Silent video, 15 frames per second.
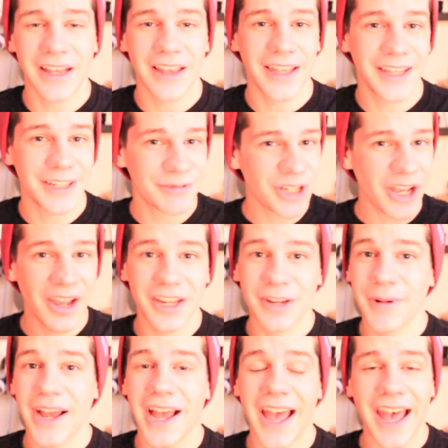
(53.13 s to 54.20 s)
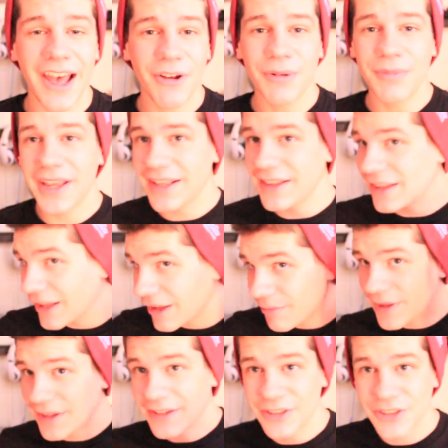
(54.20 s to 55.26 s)
like talking about how to make them
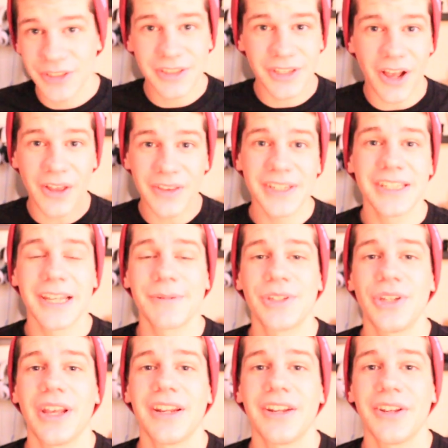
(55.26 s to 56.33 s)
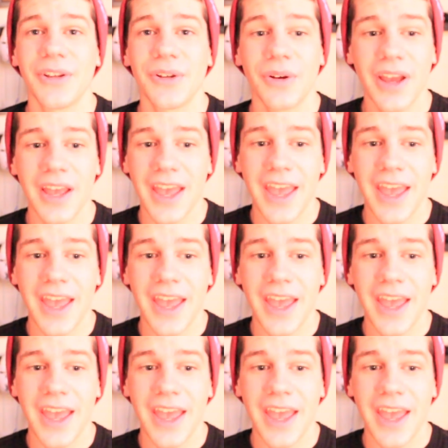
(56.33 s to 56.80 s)
and just all the steps you had to do.